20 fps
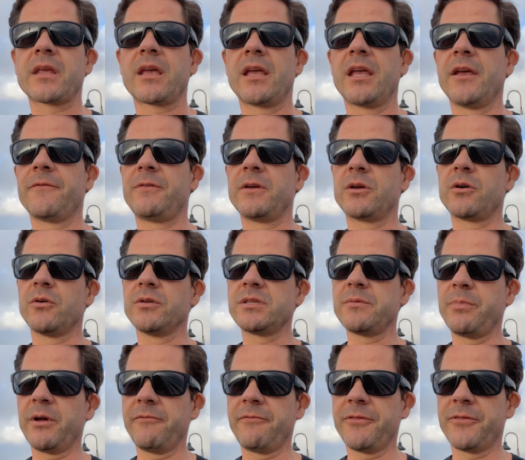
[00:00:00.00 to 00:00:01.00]
If it goes
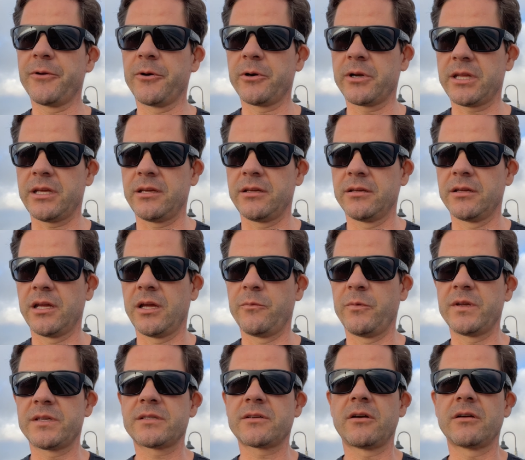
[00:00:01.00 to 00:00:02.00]
above 30 and
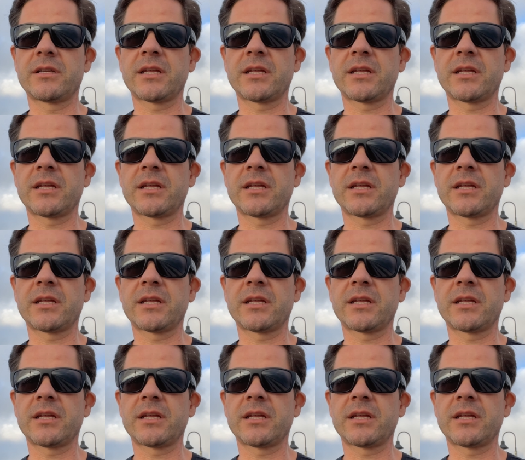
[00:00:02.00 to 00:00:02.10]
we start